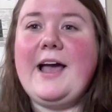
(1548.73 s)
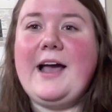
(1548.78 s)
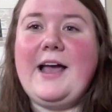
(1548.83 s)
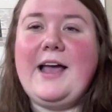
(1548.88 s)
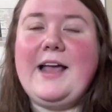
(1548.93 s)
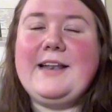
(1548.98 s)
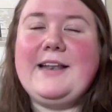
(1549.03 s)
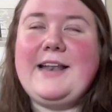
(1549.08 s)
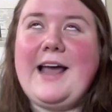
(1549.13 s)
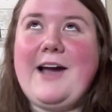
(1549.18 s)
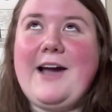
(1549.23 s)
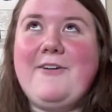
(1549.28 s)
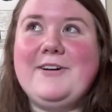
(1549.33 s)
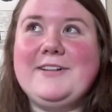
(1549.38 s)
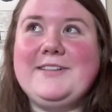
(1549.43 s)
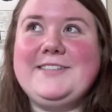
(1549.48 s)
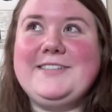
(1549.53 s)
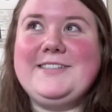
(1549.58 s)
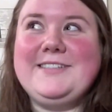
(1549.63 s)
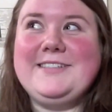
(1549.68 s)
Now
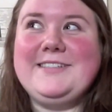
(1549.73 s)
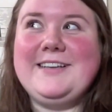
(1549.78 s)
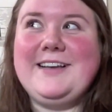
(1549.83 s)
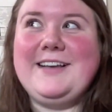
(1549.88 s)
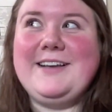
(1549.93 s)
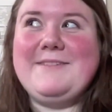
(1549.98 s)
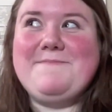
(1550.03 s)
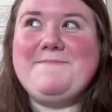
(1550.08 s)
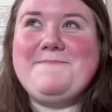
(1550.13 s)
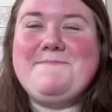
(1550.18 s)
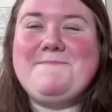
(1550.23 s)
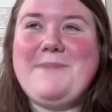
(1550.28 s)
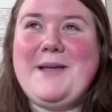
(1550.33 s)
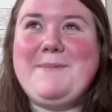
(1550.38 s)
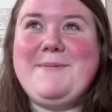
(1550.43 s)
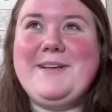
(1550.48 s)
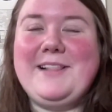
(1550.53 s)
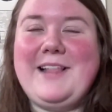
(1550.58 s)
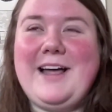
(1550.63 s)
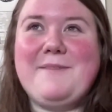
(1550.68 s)
it's
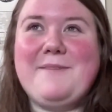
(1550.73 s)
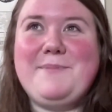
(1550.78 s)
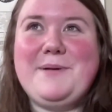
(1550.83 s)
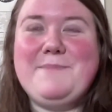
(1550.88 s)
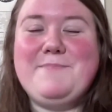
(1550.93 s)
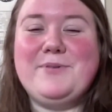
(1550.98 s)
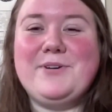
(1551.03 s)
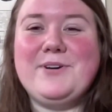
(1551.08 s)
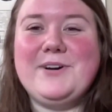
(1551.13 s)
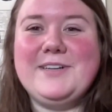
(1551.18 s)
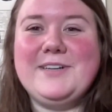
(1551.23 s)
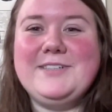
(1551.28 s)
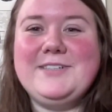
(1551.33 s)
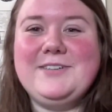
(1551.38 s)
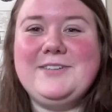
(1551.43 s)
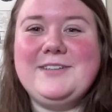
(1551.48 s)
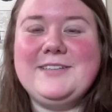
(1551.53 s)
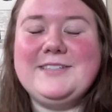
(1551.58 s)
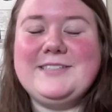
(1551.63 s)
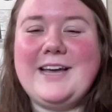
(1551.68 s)
maybe a lot of people could
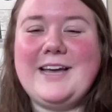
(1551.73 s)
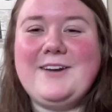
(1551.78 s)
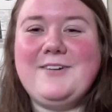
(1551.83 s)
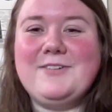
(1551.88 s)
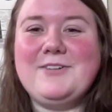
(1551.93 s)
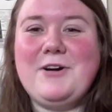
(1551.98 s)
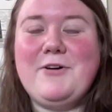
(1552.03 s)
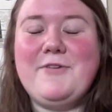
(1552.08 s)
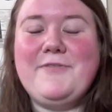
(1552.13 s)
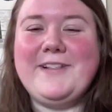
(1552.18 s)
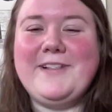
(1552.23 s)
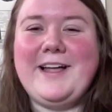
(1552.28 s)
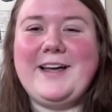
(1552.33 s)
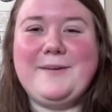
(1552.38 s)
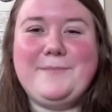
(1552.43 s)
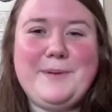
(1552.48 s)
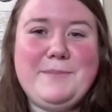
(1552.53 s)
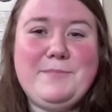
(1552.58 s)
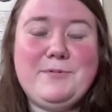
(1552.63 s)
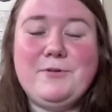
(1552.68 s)
do this. I don't know if a lot
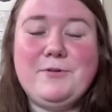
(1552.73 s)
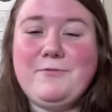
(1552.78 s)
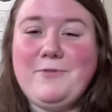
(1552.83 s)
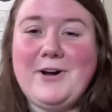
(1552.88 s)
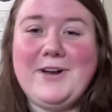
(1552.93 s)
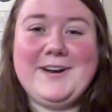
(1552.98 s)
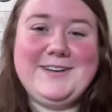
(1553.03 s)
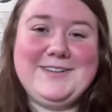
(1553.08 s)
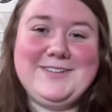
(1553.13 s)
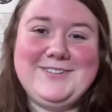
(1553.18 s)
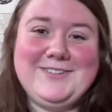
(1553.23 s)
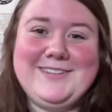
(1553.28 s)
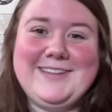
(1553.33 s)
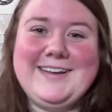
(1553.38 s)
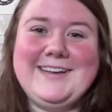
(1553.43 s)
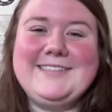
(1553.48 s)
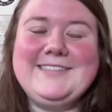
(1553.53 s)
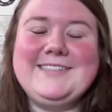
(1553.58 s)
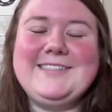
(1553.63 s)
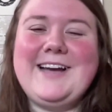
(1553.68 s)
of people would want to do
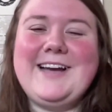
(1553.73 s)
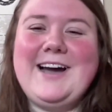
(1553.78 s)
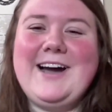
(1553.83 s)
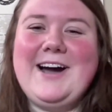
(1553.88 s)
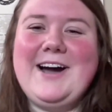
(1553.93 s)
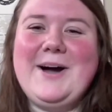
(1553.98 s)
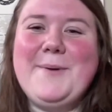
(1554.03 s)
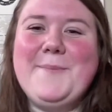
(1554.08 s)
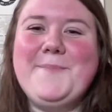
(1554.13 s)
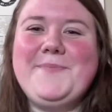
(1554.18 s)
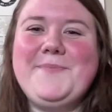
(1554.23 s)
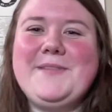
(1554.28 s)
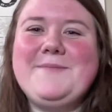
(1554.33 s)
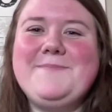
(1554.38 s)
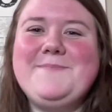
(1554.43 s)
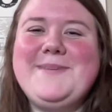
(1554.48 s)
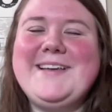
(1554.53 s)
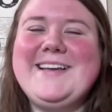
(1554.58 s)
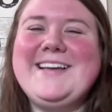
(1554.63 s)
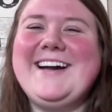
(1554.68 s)
this,
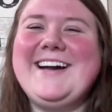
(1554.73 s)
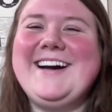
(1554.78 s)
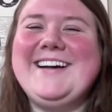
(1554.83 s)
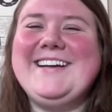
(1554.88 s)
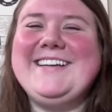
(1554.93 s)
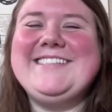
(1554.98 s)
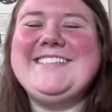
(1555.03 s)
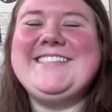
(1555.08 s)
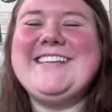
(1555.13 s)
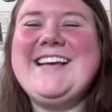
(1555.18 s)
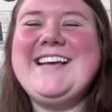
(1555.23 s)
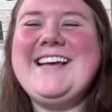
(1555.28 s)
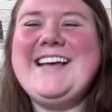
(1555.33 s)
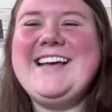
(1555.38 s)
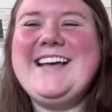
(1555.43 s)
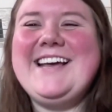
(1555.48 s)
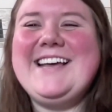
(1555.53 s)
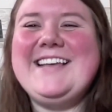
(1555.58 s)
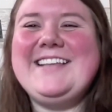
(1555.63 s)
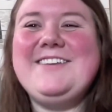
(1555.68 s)
because
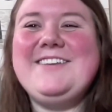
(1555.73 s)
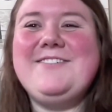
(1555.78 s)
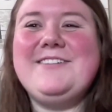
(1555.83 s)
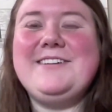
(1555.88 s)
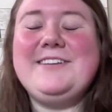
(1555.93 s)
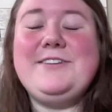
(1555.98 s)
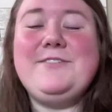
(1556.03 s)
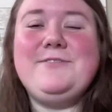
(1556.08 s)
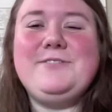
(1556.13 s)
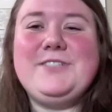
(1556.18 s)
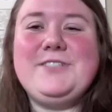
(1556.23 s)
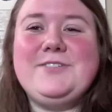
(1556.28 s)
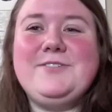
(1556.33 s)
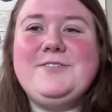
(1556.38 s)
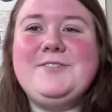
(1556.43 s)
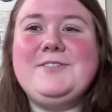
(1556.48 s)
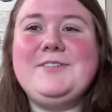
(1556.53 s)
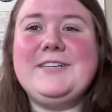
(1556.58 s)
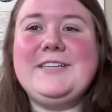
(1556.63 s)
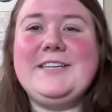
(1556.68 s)
you
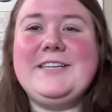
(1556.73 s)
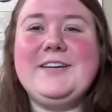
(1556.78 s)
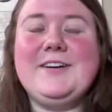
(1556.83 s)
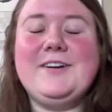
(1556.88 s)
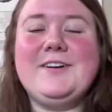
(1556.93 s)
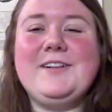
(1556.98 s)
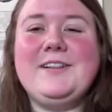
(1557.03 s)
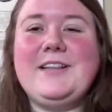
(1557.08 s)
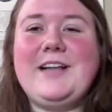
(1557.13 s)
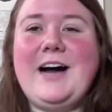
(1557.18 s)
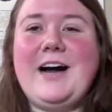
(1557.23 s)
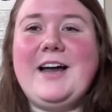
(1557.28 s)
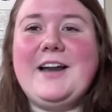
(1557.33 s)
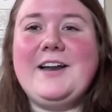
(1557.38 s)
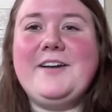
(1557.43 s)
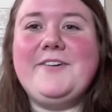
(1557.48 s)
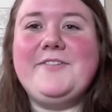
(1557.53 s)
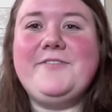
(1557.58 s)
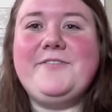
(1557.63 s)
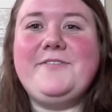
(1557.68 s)
do hear a lot
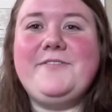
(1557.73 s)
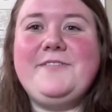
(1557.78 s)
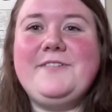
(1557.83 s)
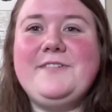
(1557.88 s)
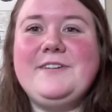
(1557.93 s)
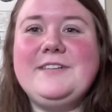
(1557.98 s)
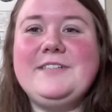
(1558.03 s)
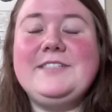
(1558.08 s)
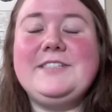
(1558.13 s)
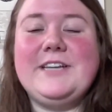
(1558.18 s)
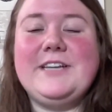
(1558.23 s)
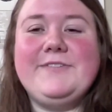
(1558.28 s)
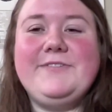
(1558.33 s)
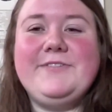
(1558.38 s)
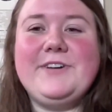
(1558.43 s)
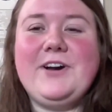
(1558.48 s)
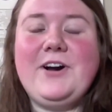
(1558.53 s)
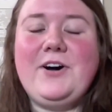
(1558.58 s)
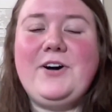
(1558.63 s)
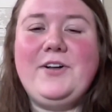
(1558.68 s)
of
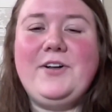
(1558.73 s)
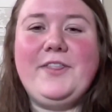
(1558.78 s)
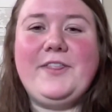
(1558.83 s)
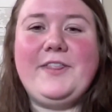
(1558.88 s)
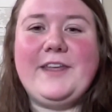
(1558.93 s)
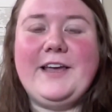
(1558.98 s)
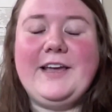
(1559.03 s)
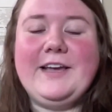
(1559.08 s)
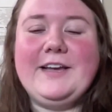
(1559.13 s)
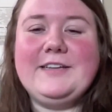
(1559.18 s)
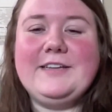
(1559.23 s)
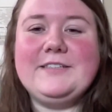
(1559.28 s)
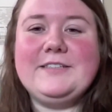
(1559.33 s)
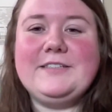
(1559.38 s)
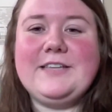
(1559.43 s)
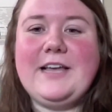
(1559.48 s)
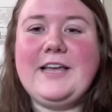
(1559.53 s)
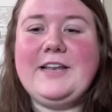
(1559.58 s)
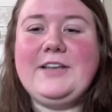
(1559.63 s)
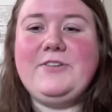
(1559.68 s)
difficult
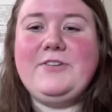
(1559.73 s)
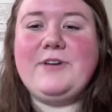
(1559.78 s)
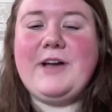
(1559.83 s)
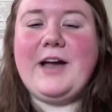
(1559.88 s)
things, and you got